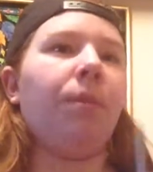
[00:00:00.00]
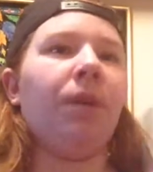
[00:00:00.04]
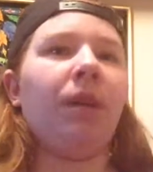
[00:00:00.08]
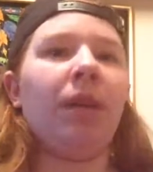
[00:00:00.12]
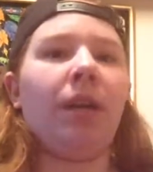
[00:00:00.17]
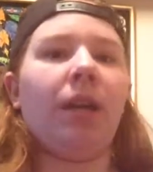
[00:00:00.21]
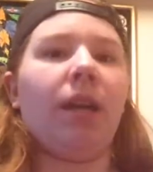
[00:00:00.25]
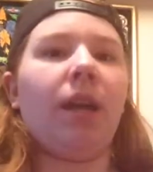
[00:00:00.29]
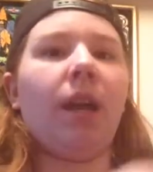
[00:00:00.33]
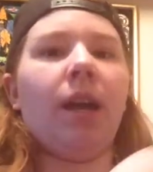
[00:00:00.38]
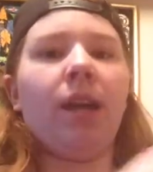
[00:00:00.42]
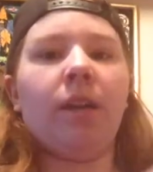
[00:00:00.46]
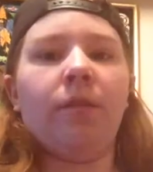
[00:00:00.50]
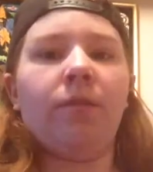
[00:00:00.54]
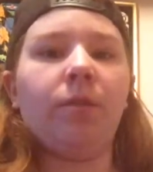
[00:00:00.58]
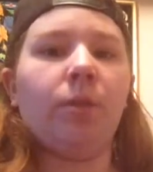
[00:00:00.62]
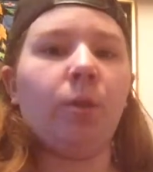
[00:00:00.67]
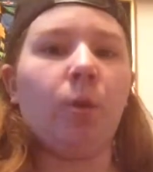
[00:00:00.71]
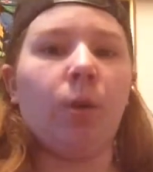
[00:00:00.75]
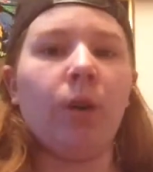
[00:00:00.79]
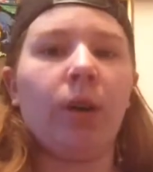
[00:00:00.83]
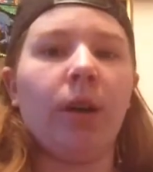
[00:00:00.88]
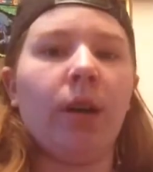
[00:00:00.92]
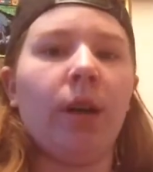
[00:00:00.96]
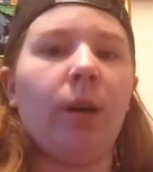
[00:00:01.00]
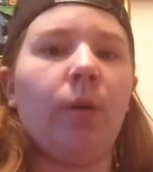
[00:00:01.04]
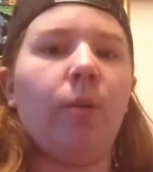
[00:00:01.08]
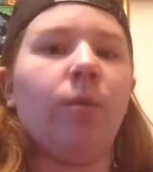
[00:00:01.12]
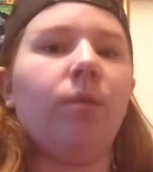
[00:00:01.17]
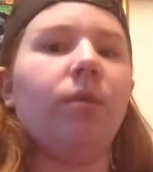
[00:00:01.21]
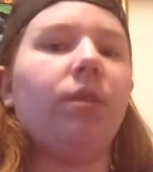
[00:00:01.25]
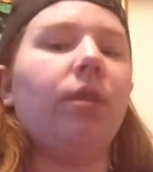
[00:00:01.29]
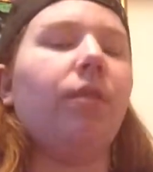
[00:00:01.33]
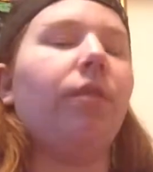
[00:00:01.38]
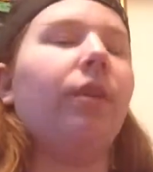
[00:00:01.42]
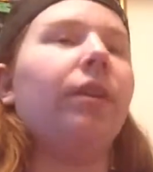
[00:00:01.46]
get kind of sorted out
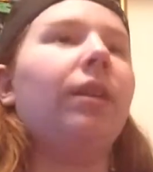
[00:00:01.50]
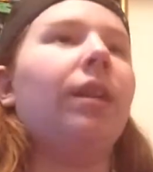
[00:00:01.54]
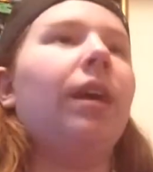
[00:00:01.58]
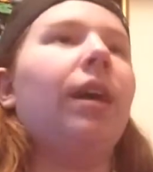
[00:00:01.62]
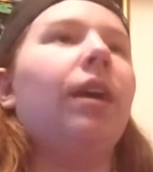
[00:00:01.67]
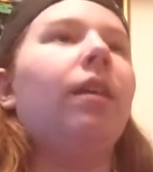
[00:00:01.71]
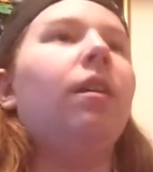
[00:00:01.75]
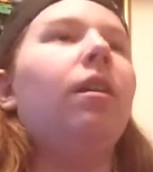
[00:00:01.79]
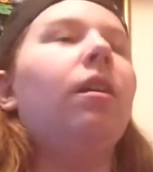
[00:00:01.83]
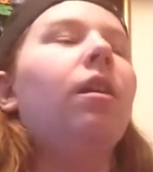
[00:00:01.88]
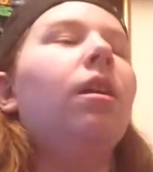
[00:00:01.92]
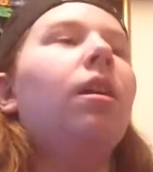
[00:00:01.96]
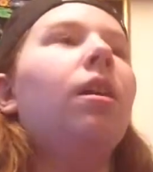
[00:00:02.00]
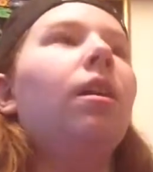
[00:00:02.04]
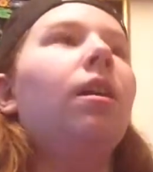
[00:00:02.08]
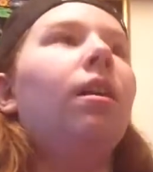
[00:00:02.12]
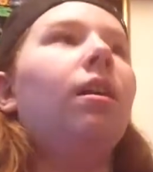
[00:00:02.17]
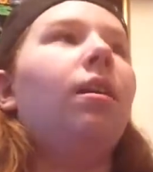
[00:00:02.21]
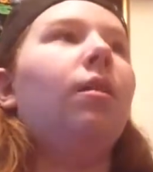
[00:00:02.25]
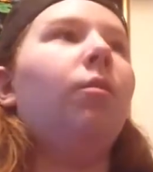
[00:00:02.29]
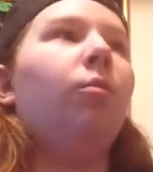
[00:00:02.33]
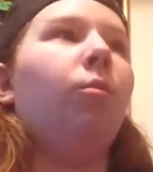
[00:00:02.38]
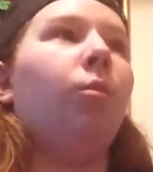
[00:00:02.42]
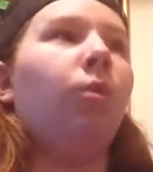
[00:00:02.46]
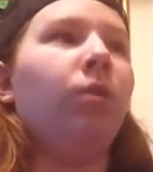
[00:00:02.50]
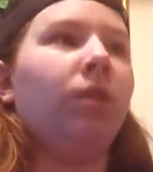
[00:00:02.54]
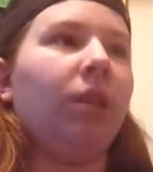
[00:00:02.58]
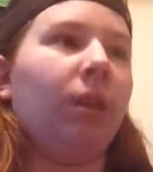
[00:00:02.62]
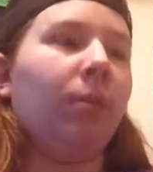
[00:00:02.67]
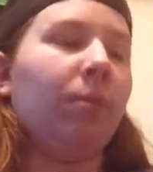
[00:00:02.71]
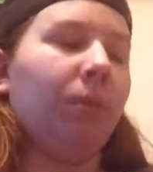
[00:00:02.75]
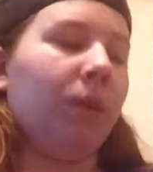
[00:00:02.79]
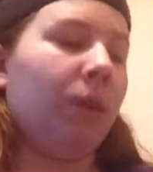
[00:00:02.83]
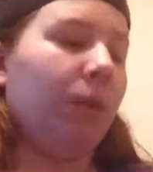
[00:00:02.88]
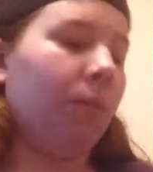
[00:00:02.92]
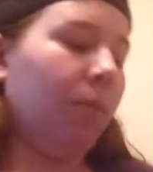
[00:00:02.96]
and stuff like that, will take
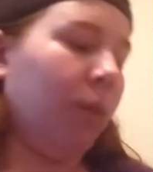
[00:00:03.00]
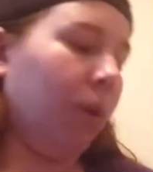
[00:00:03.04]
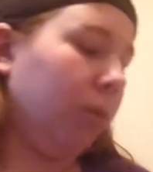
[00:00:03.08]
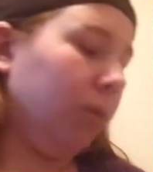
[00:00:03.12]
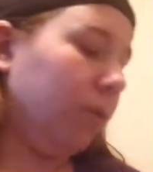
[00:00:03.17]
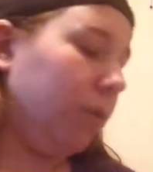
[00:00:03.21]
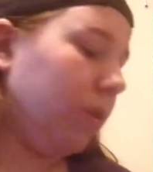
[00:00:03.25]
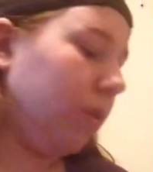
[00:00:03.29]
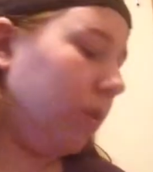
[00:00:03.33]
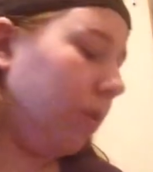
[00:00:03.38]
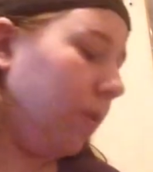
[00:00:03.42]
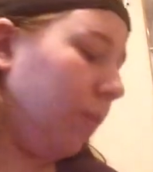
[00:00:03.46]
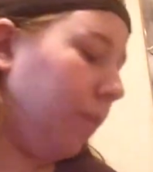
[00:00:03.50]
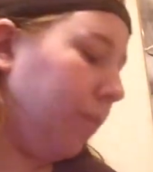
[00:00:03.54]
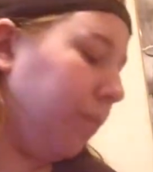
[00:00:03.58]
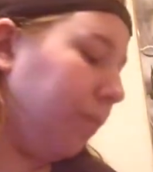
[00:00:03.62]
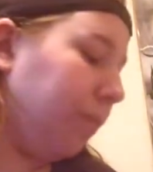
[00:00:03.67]
me the most.